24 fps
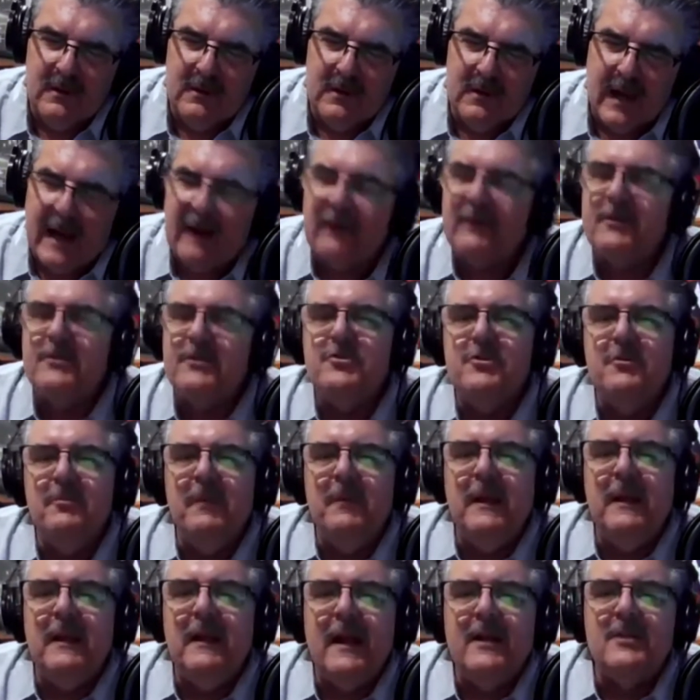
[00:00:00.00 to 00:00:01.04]
How did you
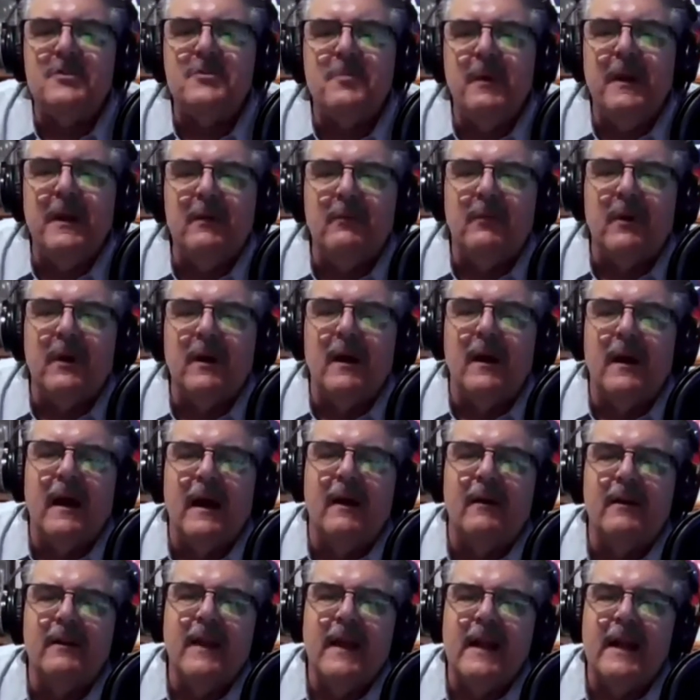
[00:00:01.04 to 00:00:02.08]
meet HB? Well, how
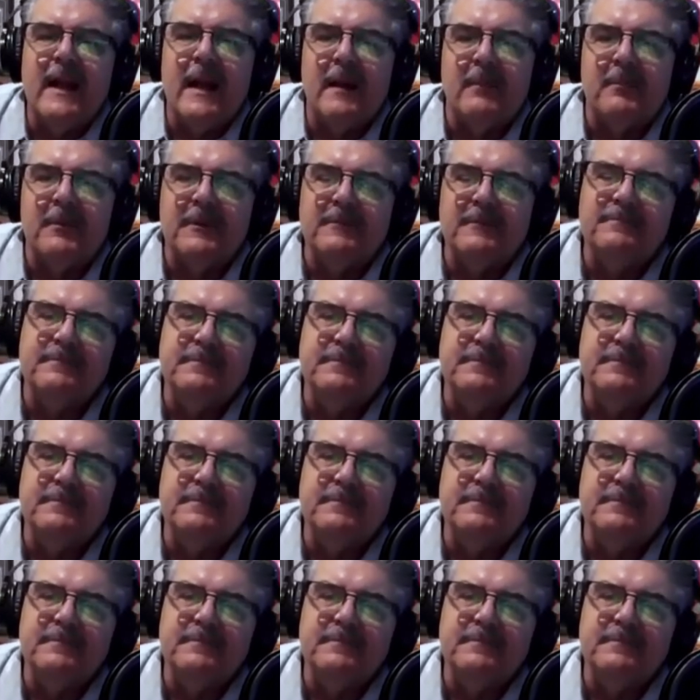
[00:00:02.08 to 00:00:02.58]
did that happen?